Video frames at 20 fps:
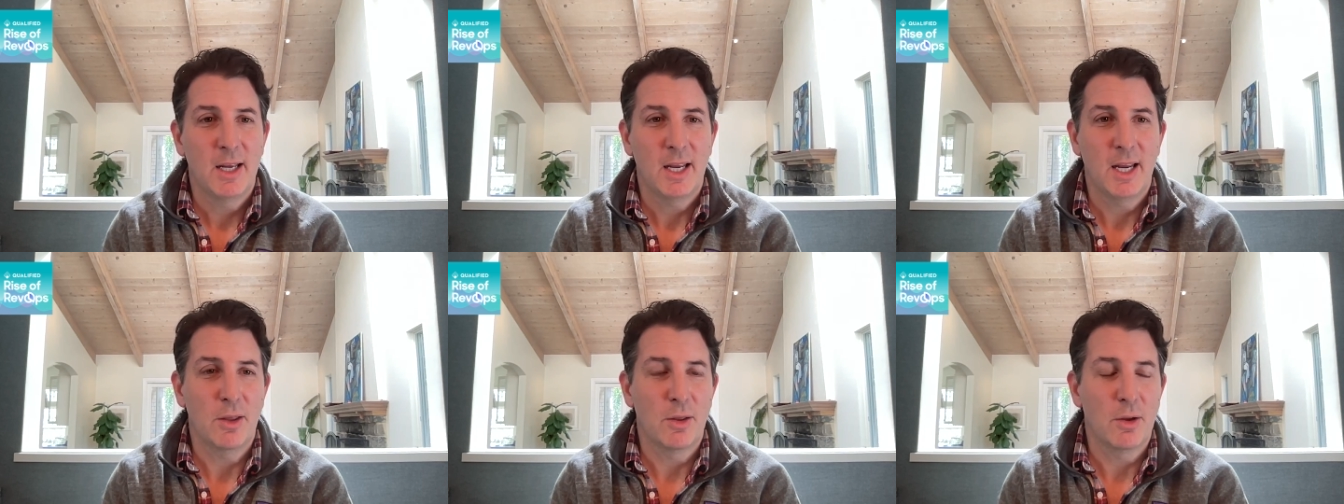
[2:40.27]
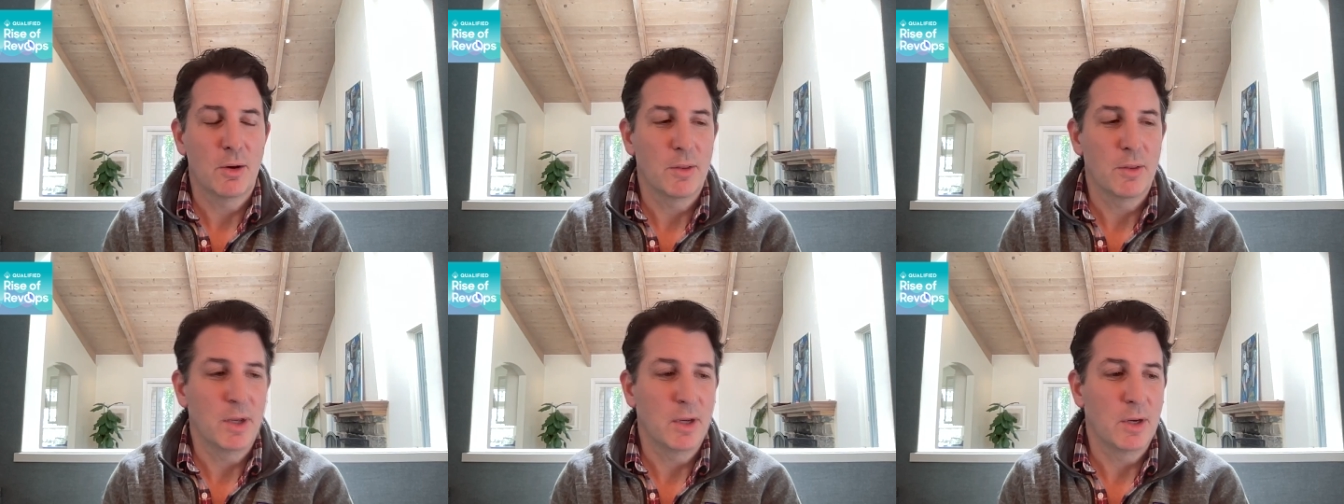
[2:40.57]

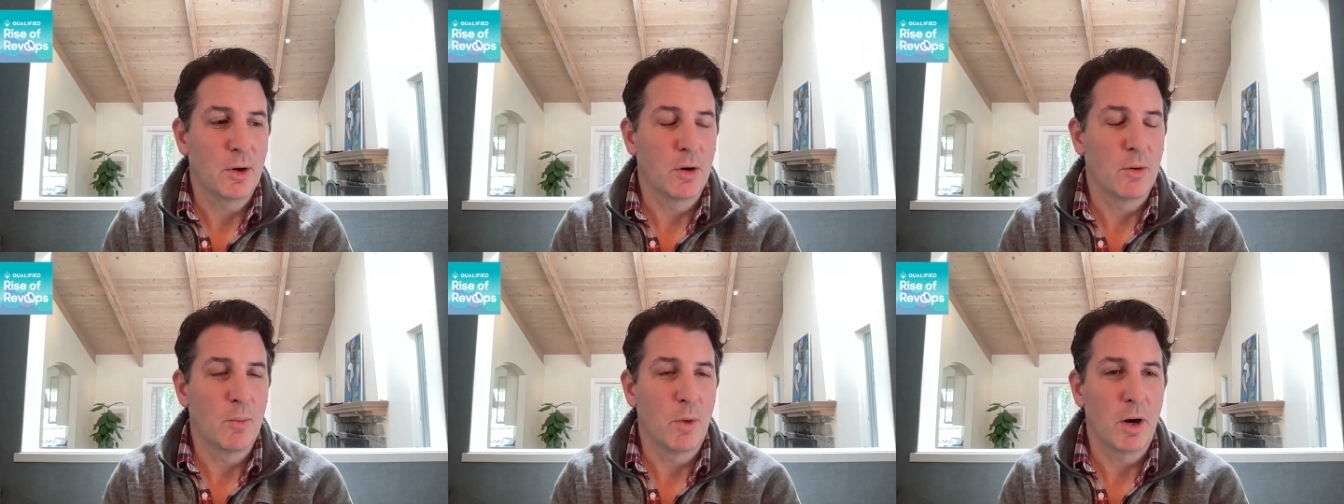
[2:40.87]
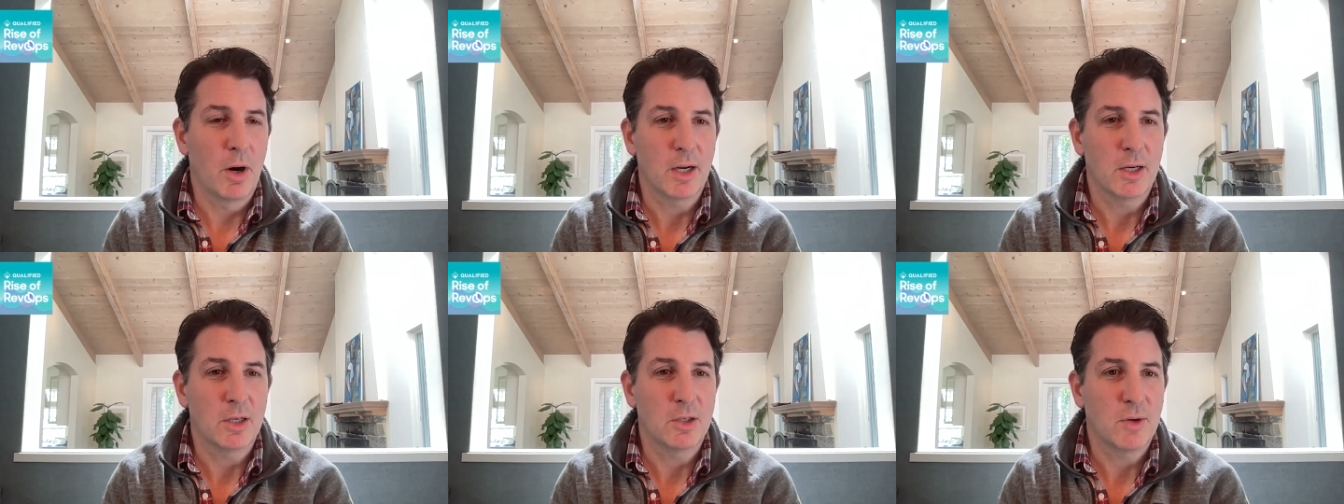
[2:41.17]
either the go to
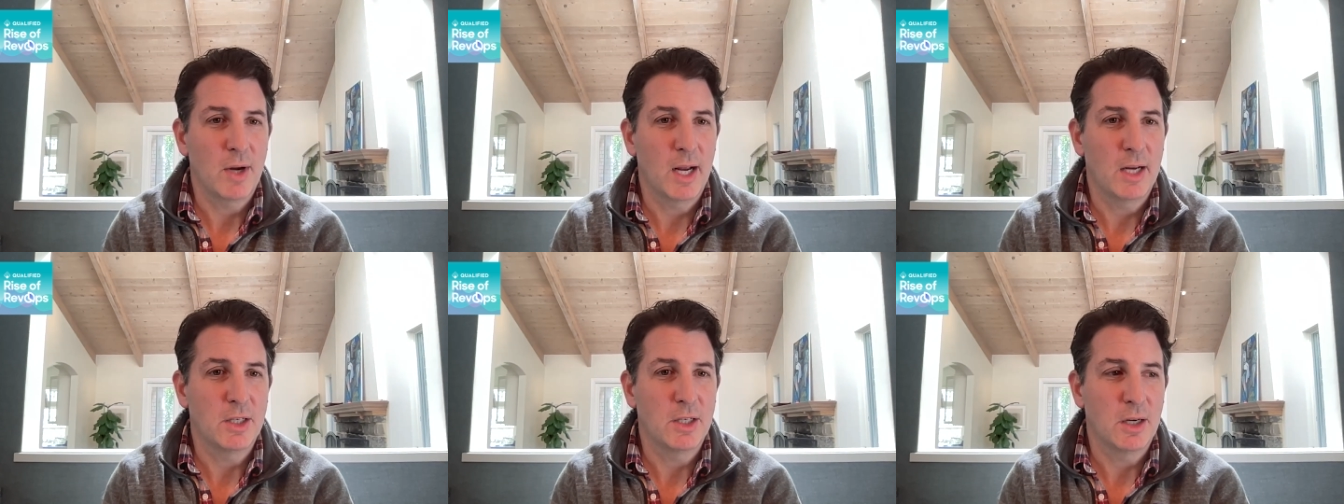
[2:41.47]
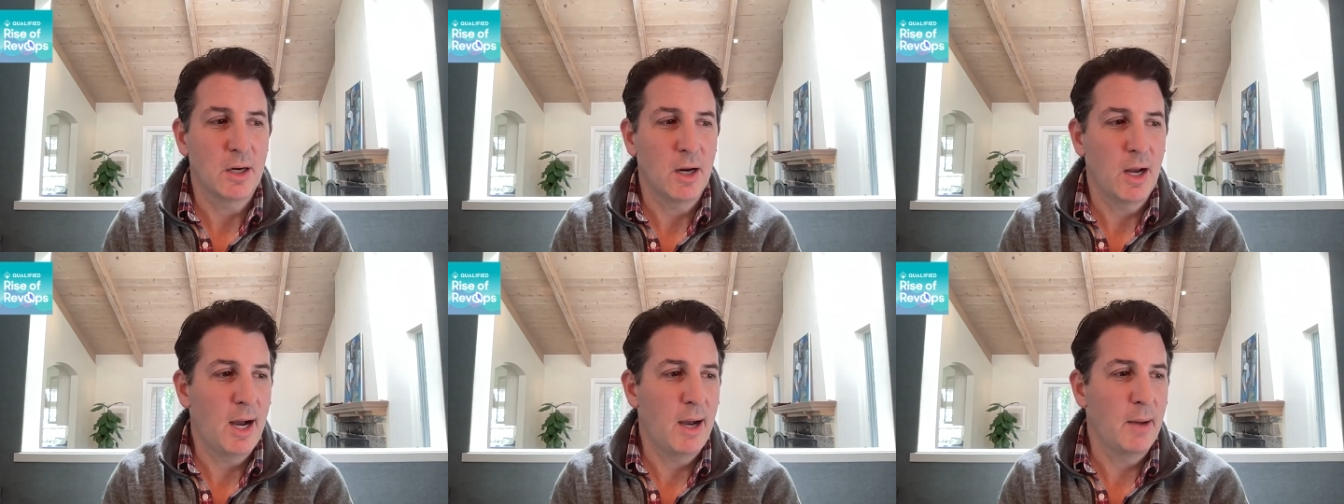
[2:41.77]
market
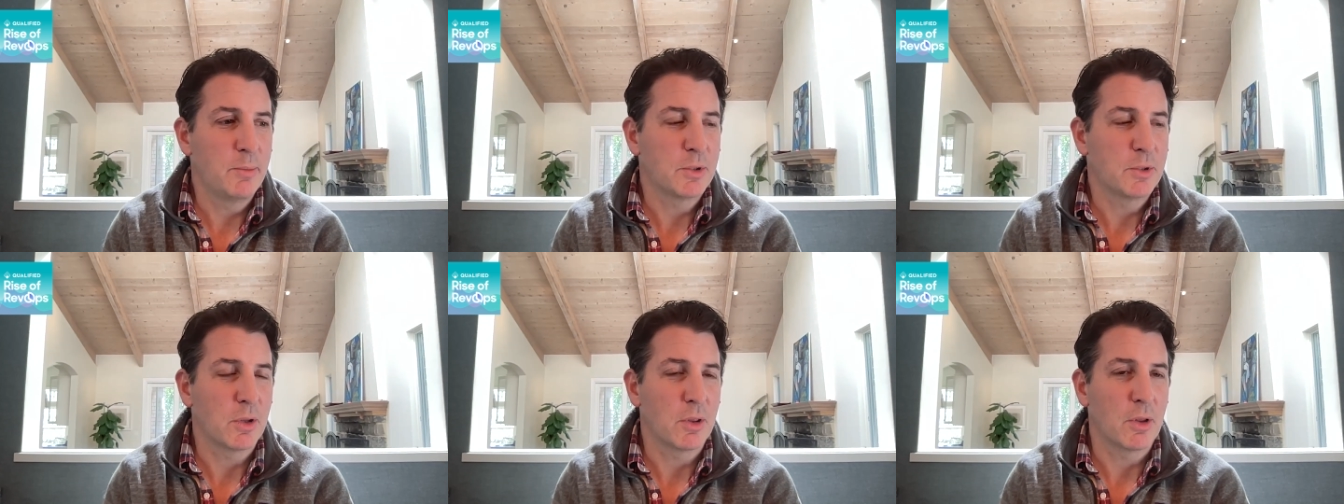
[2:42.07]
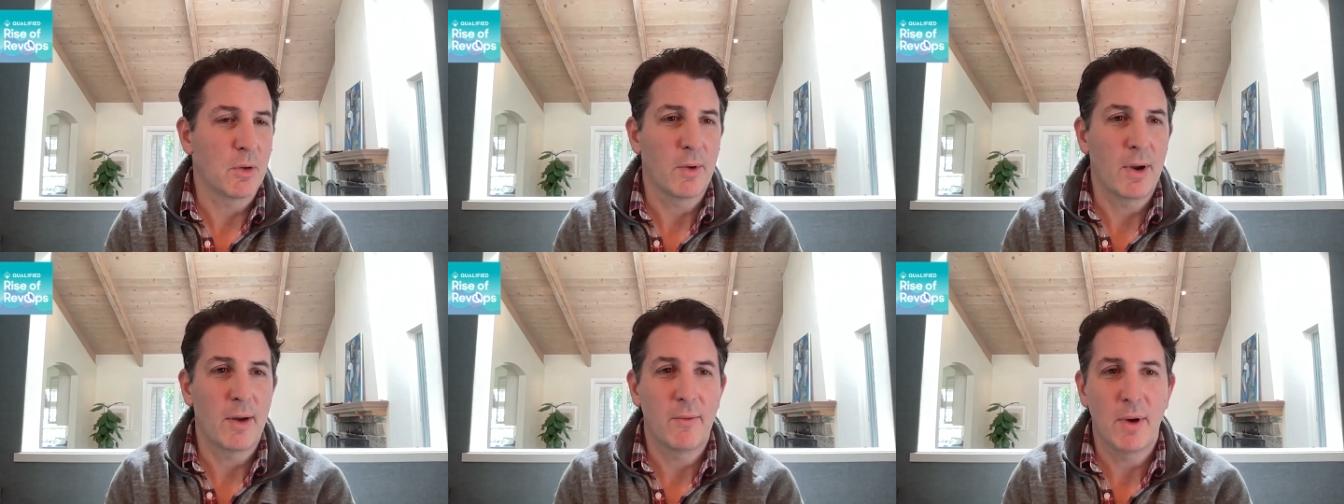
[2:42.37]
strategy and ops or
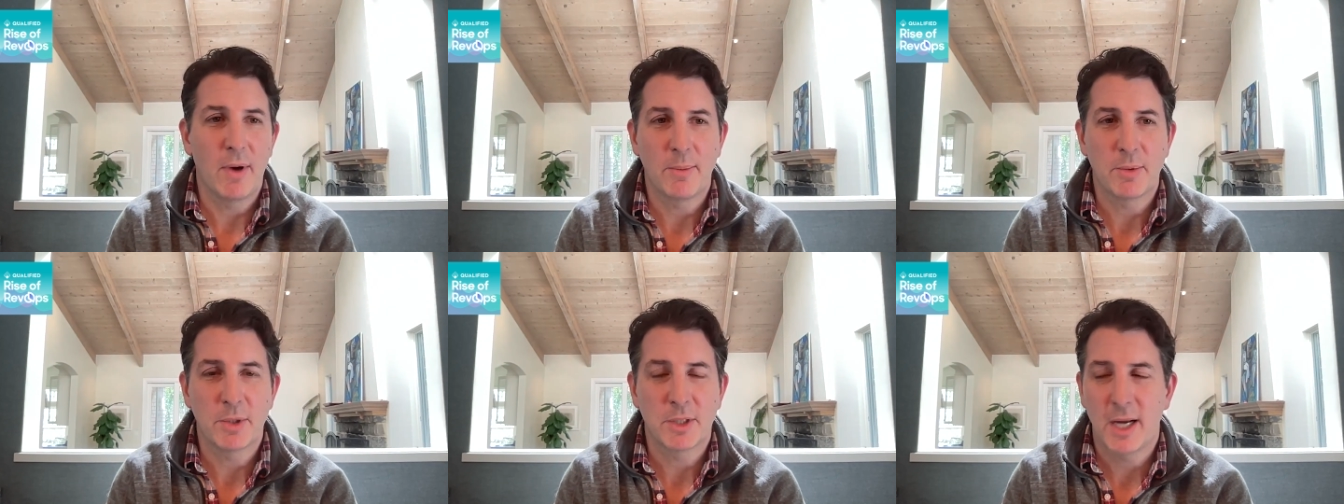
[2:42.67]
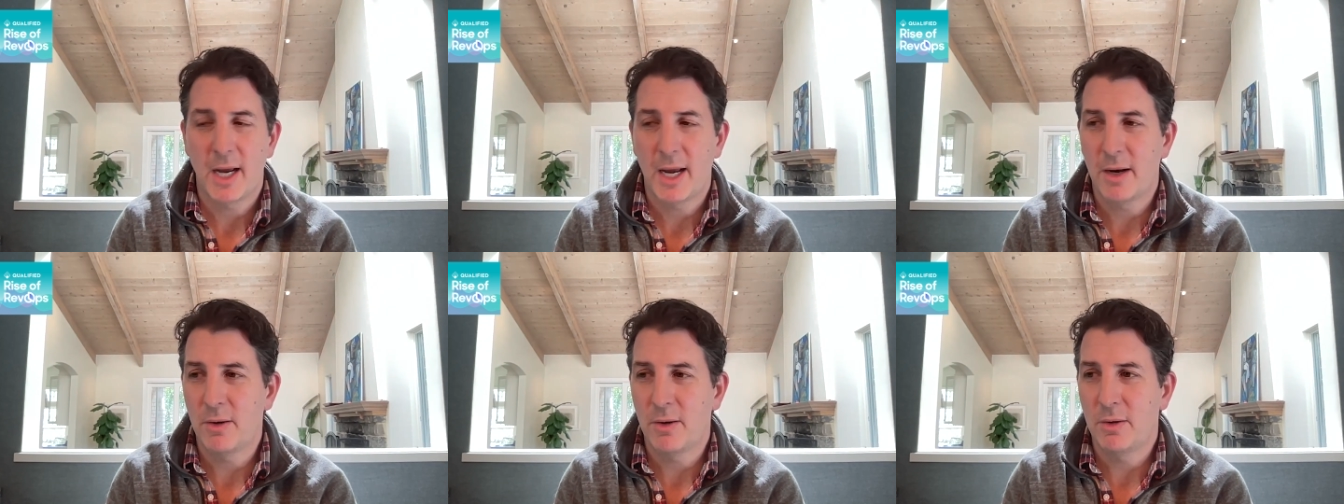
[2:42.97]
the rev ops
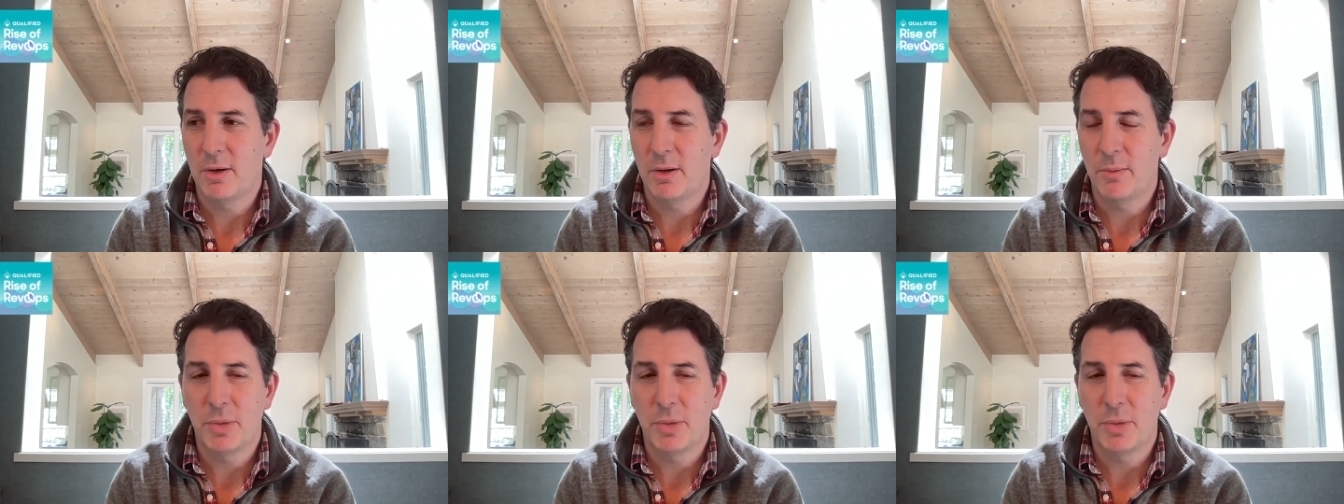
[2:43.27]
title